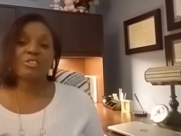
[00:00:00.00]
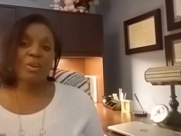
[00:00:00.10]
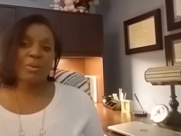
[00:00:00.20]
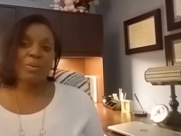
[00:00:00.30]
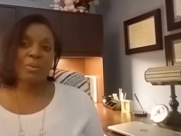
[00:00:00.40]

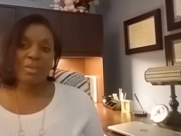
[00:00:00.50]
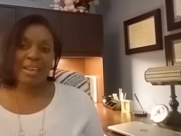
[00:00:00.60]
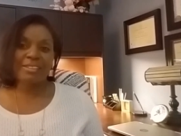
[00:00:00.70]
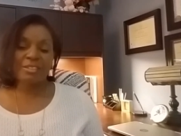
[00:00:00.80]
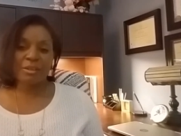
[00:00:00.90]
So
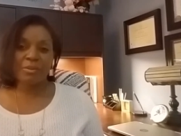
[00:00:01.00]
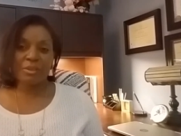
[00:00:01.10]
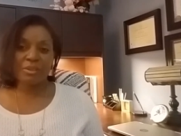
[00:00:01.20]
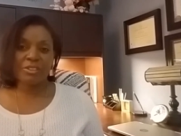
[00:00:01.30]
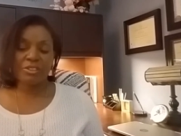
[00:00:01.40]
that's the
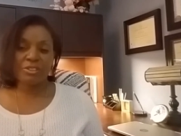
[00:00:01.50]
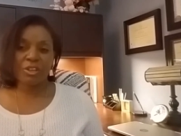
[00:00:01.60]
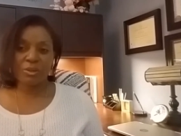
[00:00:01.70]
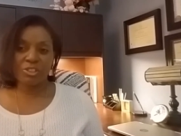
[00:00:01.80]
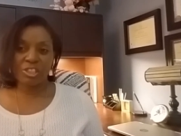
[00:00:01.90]
ability to
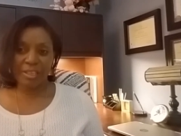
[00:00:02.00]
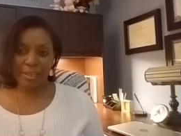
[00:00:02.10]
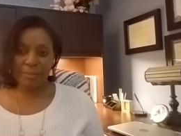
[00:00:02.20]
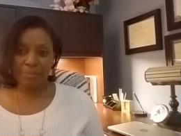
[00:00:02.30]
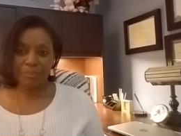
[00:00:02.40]

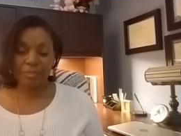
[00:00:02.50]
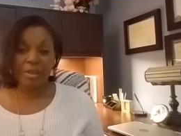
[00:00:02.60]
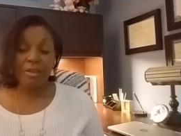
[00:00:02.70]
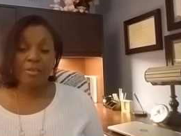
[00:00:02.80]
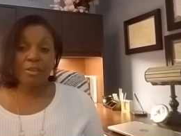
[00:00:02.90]
negotiate.
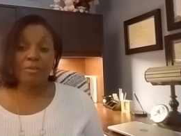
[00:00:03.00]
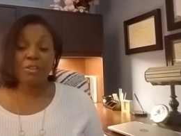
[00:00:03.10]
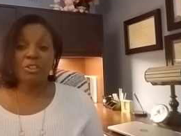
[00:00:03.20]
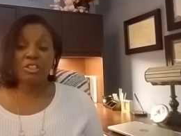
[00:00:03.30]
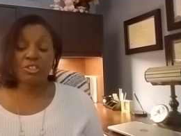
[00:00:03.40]
The
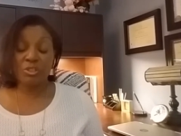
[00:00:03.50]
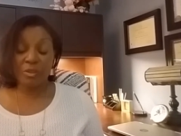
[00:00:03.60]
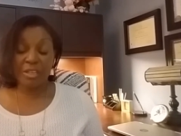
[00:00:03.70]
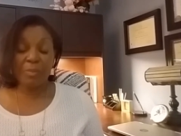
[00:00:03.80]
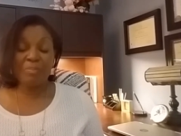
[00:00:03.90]

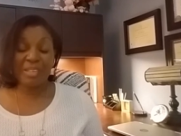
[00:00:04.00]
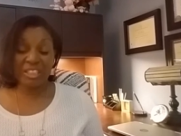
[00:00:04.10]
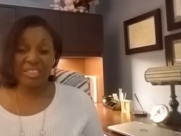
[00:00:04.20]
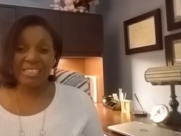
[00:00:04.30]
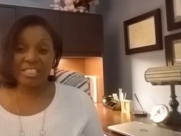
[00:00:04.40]

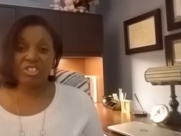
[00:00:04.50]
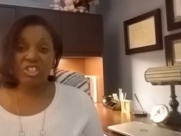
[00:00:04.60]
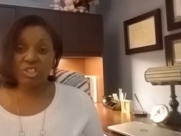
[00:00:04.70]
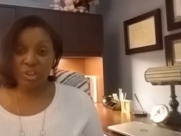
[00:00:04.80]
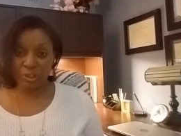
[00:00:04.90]
ability
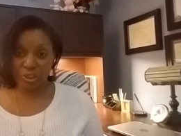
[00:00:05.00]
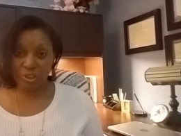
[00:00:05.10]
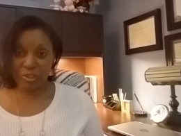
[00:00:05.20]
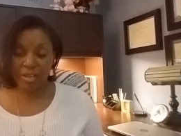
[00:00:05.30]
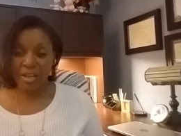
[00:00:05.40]
to
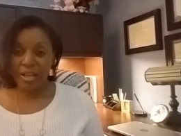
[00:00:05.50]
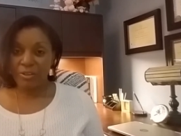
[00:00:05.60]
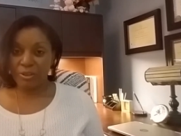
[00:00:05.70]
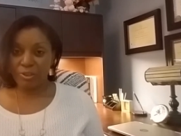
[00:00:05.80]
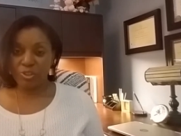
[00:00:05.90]
nurture.
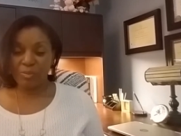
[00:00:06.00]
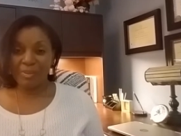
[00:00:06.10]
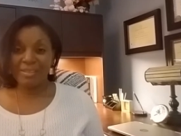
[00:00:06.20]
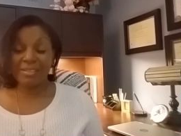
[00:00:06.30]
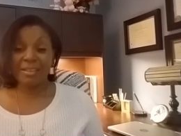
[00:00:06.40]
Nurture
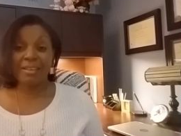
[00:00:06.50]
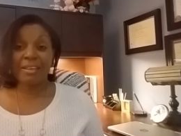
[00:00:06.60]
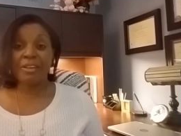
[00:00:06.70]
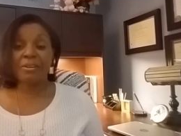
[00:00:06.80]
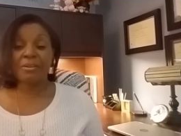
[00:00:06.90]
means take
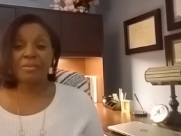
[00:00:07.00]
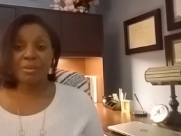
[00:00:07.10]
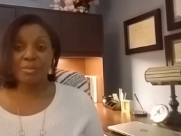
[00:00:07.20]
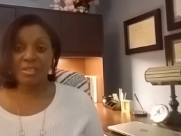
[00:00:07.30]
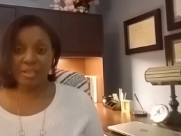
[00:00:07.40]
care of
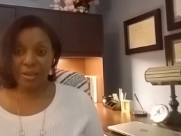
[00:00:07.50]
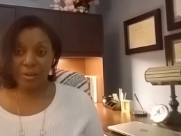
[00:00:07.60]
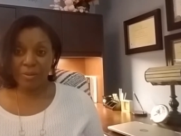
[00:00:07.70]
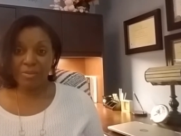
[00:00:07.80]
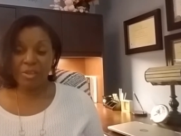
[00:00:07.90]

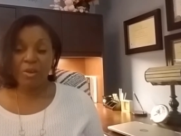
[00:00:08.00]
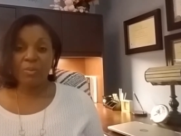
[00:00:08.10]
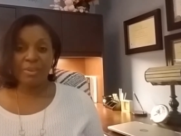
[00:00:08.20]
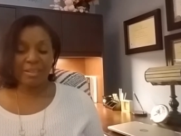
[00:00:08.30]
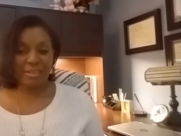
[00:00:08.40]
themselves.
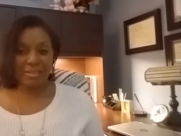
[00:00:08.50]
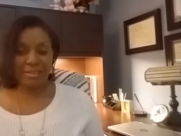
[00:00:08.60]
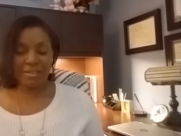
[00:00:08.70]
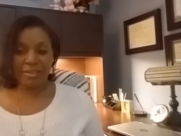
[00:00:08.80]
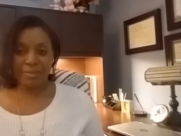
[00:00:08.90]
When they need to
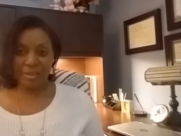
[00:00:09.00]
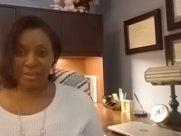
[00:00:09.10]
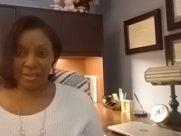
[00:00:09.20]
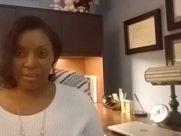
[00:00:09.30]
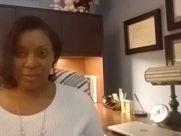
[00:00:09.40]
sleep, they
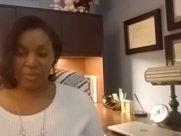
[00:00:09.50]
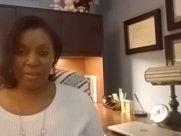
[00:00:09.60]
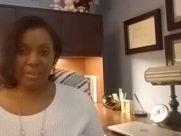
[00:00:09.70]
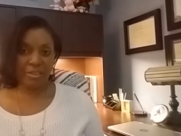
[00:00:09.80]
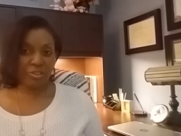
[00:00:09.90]
sleep. When
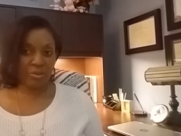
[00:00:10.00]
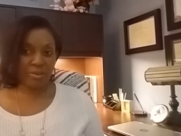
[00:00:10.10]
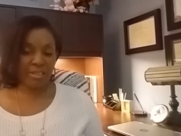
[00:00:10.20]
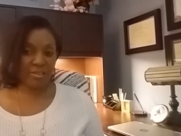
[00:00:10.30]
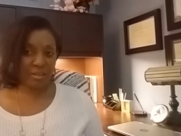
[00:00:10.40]
they need to
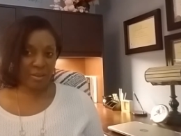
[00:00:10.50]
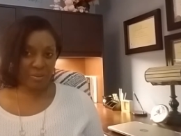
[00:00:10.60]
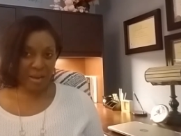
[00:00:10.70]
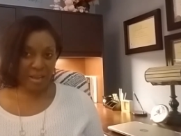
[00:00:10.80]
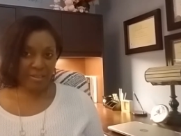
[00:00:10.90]
rest, they
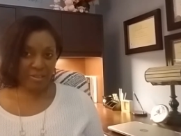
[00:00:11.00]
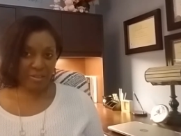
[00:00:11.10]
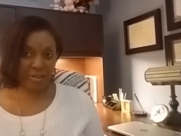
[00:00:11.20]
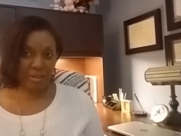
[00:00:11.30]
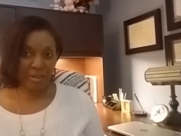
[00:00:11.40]

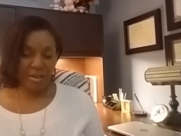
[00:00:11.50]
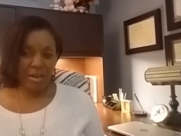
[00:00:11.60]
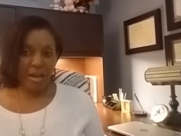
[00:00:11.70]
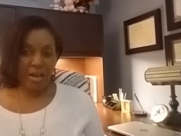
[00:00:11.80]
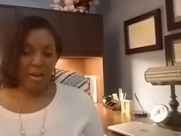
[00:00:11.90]
rest.
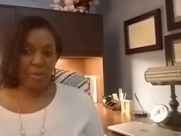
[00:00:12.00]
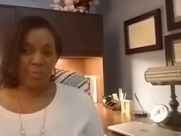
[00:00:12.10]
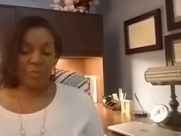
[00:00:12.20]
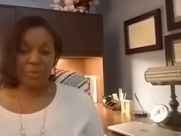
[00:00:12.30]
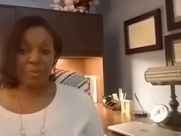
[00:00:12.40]

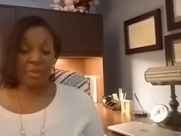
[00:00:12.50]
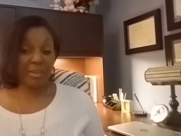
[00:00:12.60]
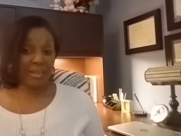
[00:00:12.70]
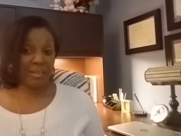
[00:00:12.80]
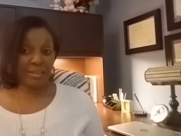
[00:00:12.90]
When
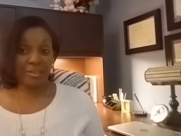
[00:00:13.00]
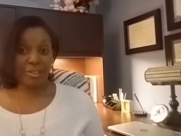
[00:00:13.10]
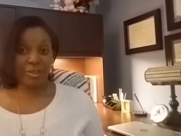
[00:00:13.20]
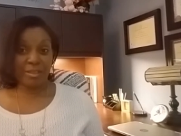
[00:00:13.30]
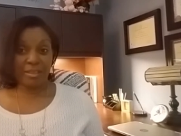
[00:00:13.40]
they need
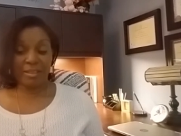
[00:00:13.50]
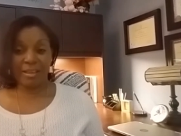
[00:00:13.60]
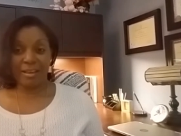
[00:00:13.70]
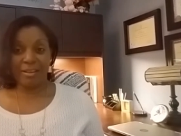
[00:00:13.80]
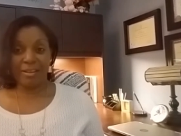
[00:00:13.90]
to get